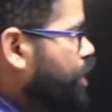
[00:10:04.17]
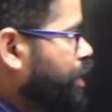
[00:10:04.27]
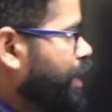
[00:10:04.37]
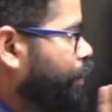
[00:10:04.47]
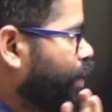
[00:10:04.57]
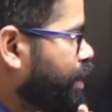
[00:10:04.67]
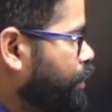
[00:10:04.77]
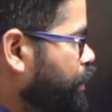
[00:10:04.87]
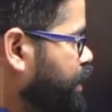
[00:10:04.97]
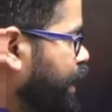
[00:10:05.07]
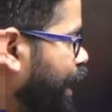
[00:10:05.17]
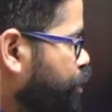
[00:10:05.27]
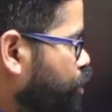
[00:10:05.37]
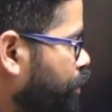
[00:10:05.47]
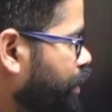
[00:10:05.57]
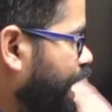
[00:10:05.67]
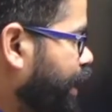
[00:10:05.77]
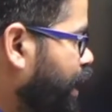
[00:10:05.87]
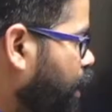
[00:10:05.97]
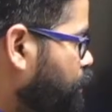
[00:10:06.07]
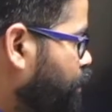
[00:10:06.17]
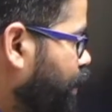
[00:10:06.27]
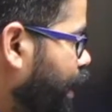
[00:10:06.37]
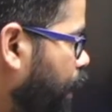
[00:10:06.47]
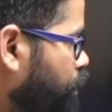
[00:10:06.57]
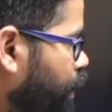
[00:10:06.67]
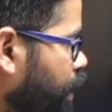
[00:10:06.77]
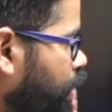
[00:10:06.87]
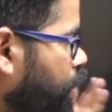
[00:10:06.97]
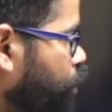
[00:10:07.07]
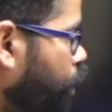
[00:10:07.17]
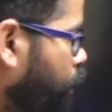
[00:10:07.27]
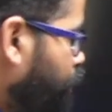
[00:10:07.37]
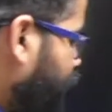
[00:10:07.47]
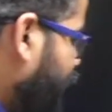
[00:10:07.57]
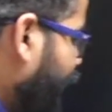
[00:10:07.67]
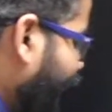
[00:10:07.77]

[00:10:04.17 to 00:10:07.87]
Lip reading: readable representation of data. Okay. So it